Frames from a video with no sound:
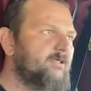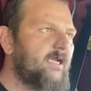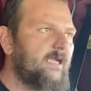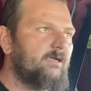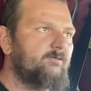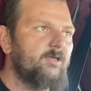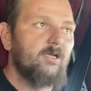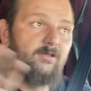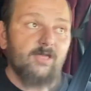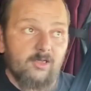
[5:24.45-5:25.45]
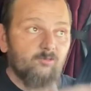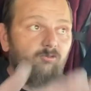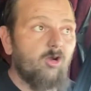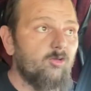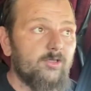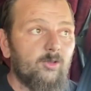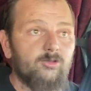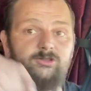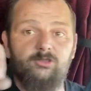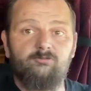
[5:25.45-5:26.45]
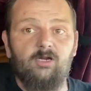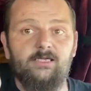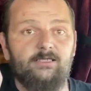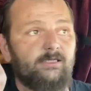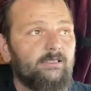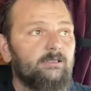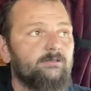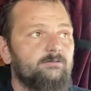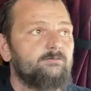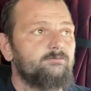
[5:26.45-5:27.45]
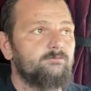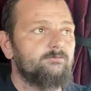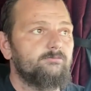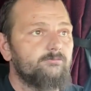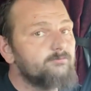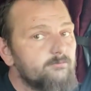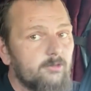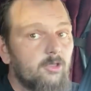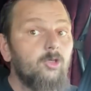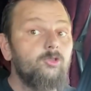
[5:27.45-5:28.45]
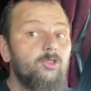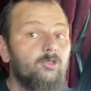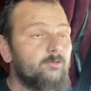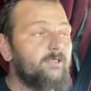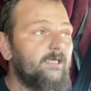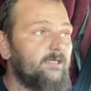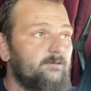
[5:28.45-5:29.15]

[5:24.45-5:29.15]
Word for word: down that are rolling onto the right lane. Who you gonna get?